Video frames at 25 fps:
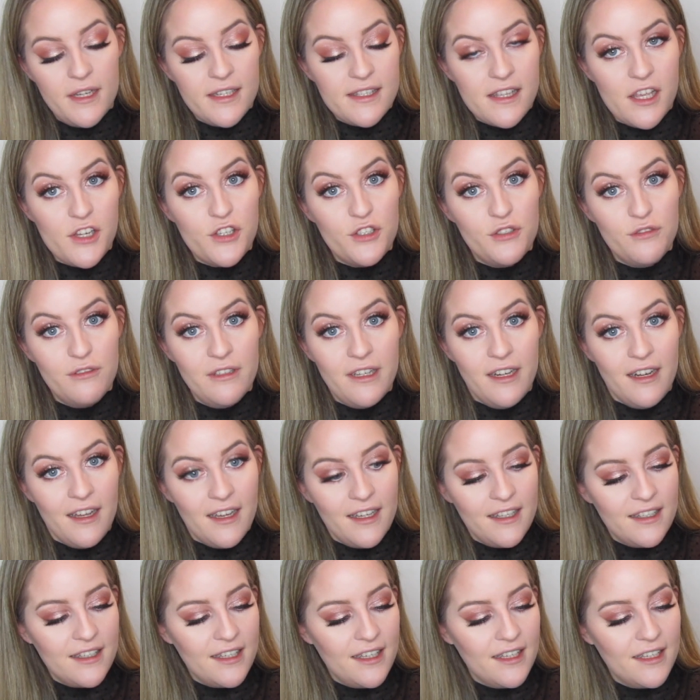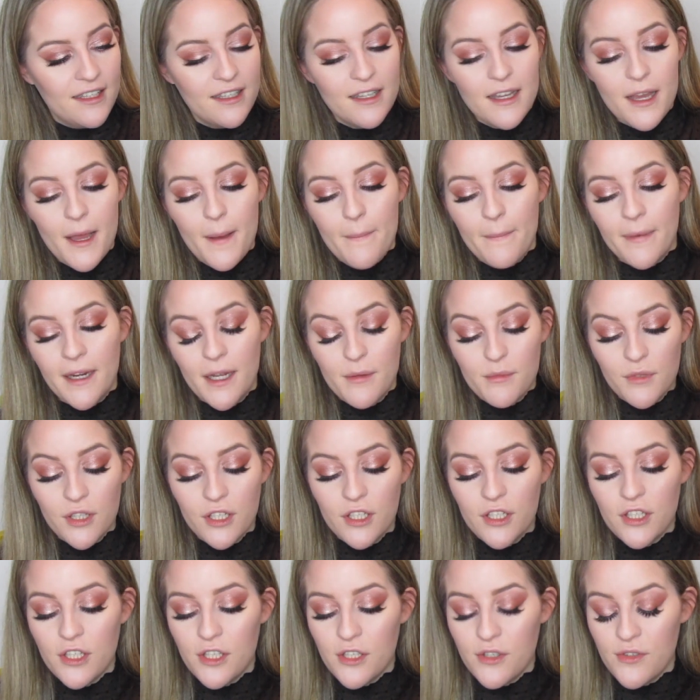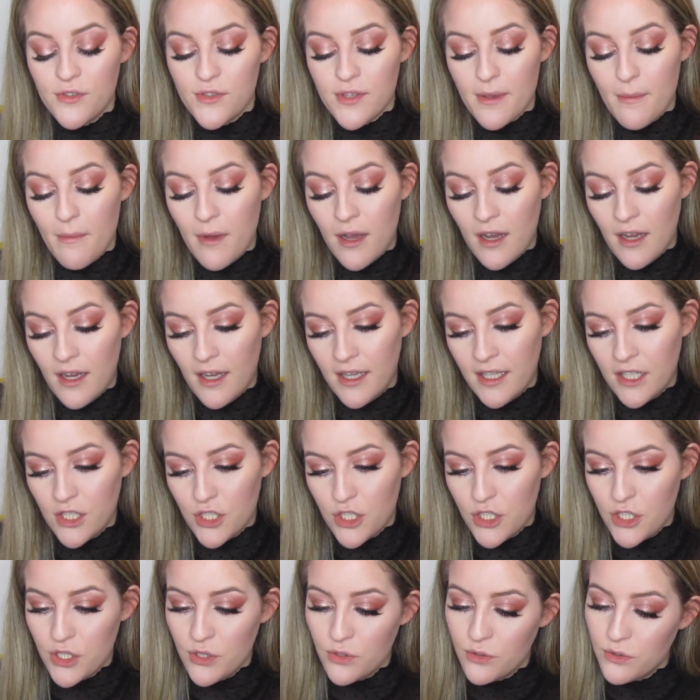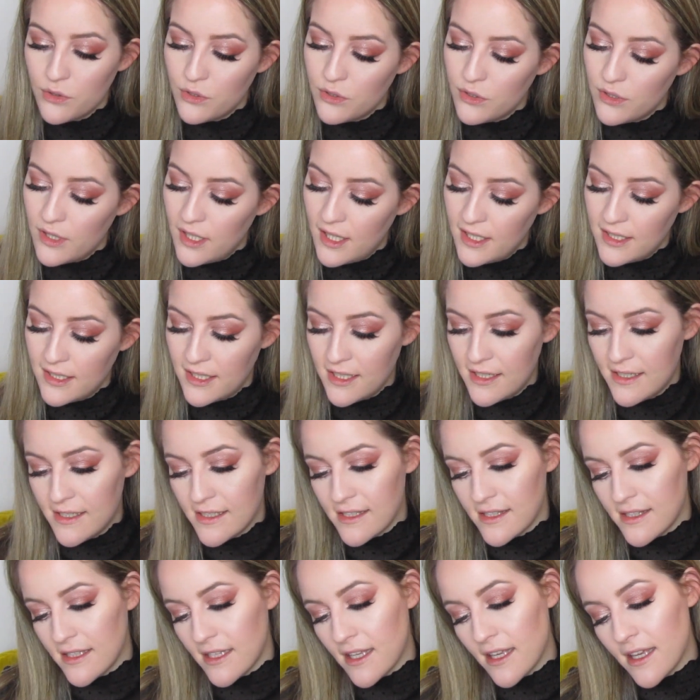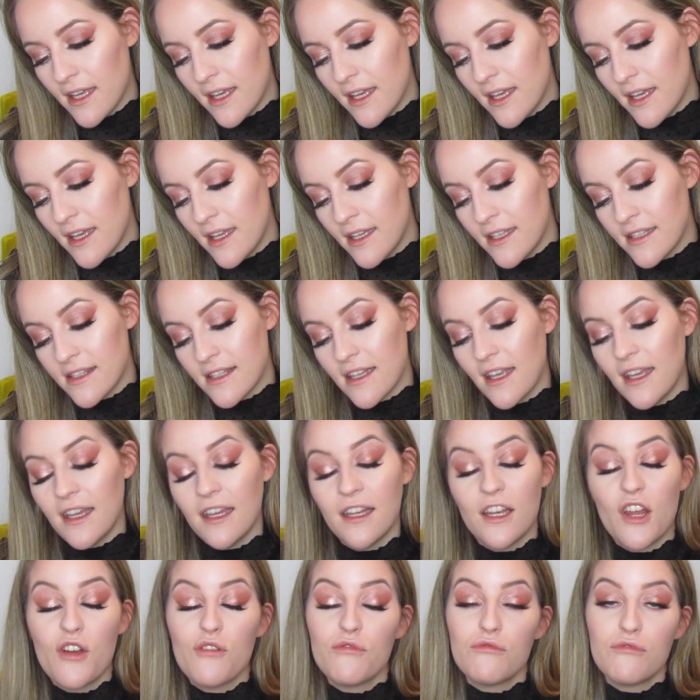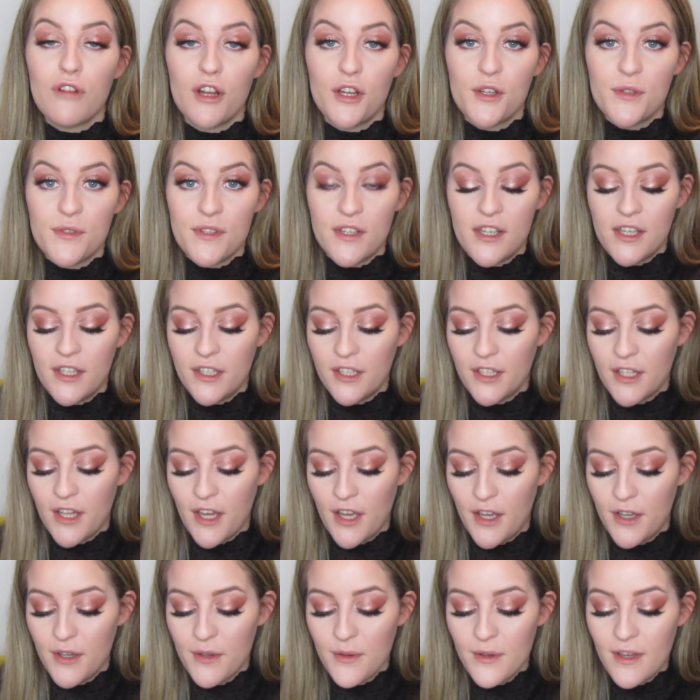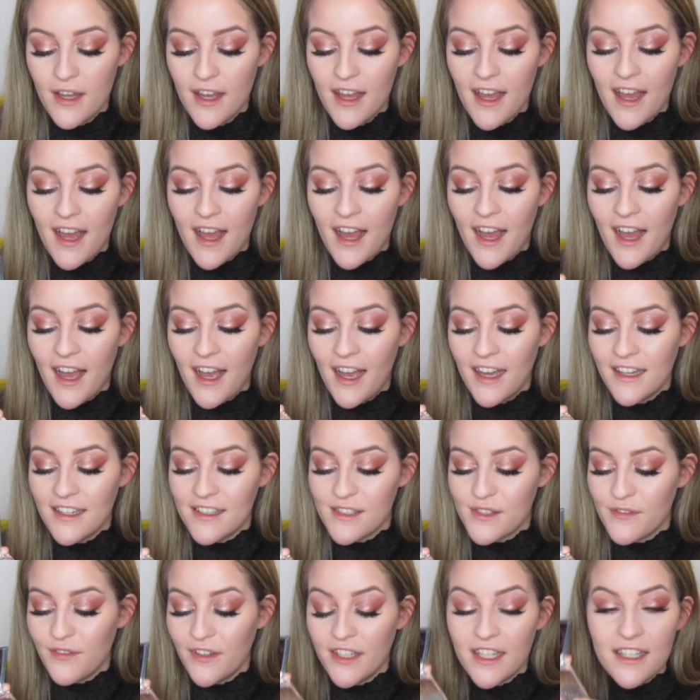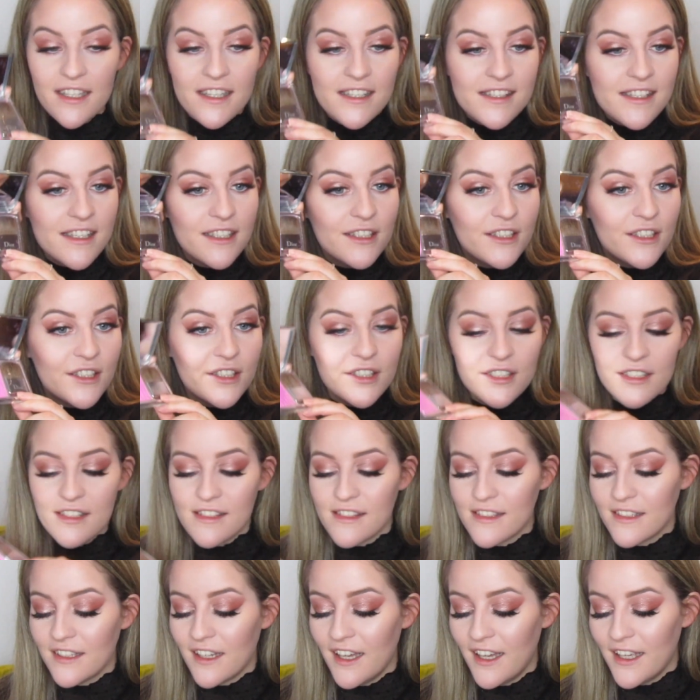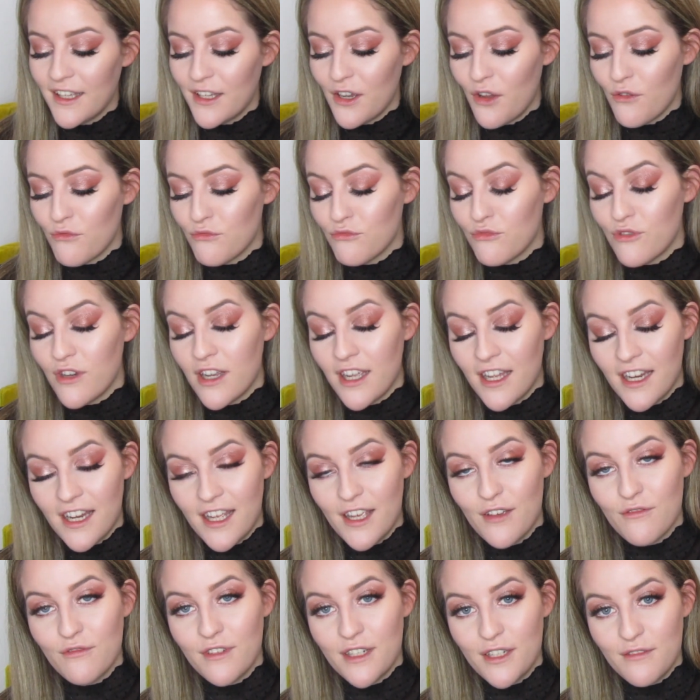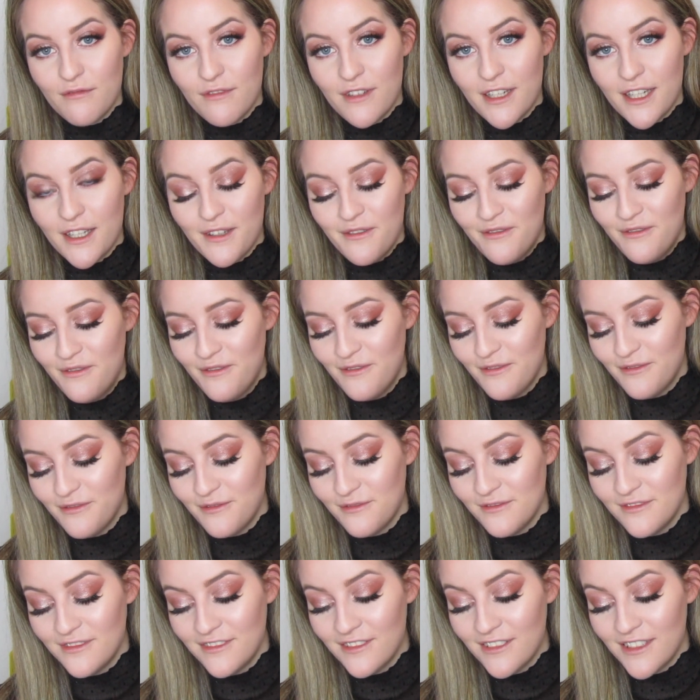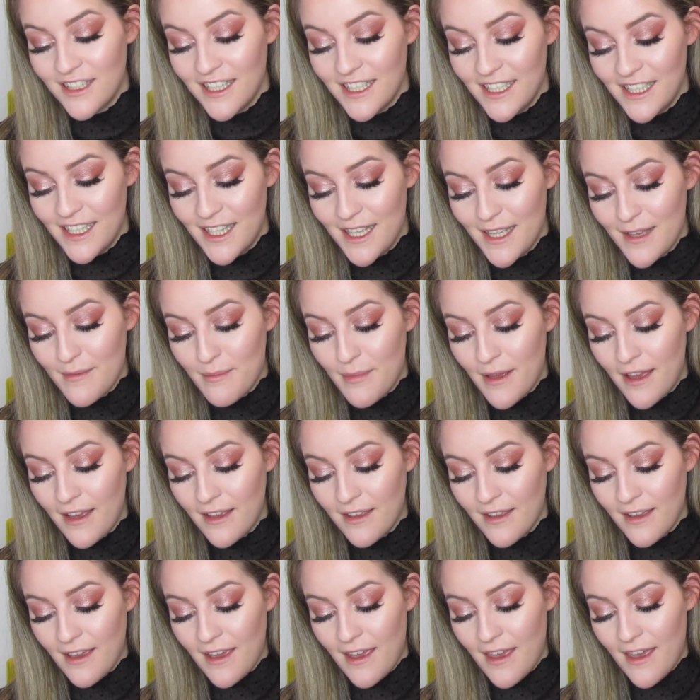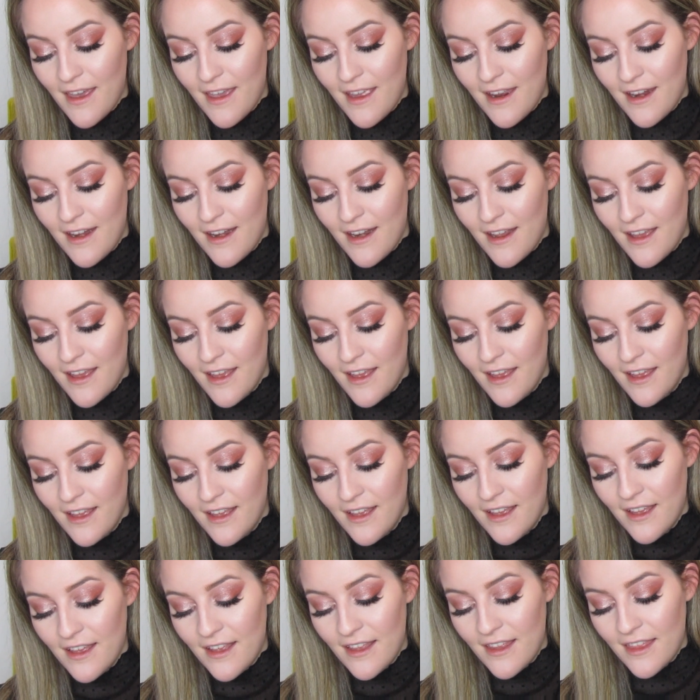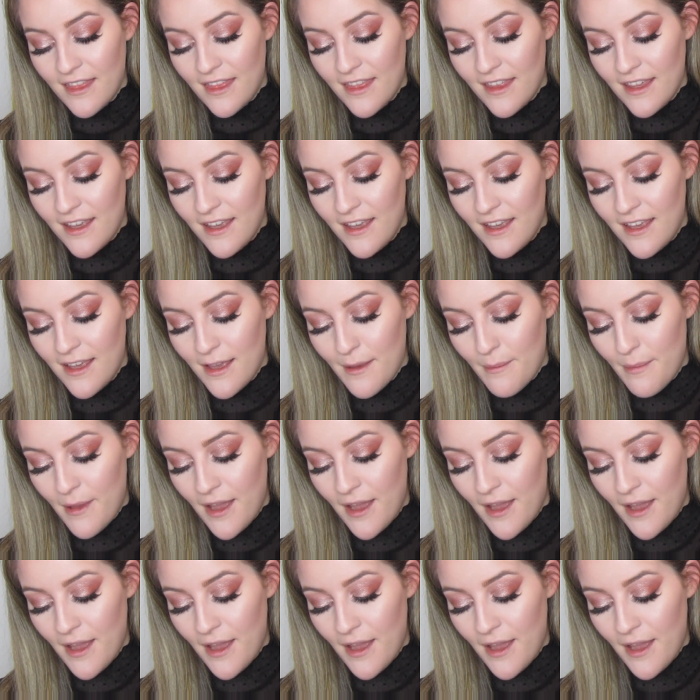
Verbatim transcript: because I do really like it. But I'm gonna use my Dior, and this is in Rosy Glow. And it's funny because it looks like really, really, really, really pink in the